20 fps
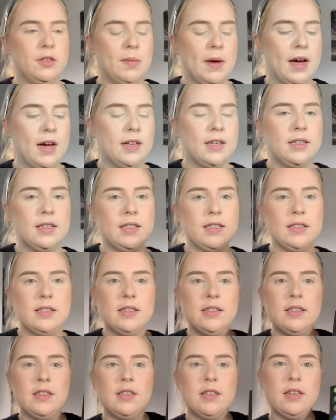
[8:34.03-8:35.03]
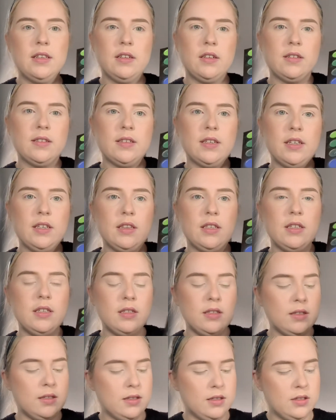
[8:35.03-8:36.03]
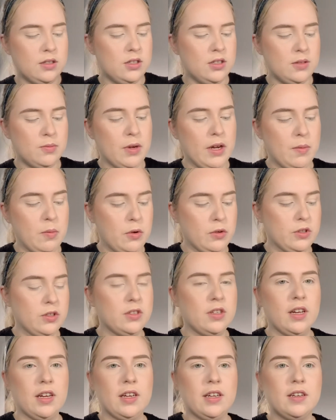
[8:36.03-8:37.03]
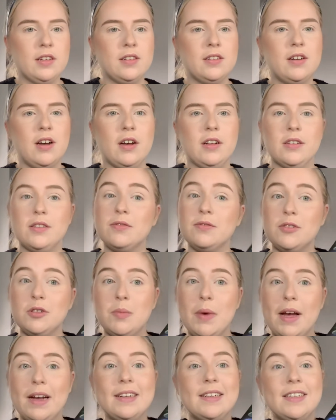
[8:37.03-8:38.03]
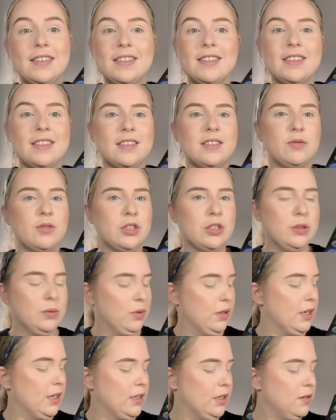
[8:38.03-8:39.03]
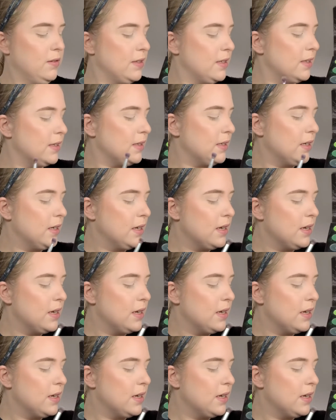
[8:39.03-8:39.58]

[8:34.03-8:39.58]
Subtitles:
palette. It looks like this. It's just my most like colorful palette, which is why I use it.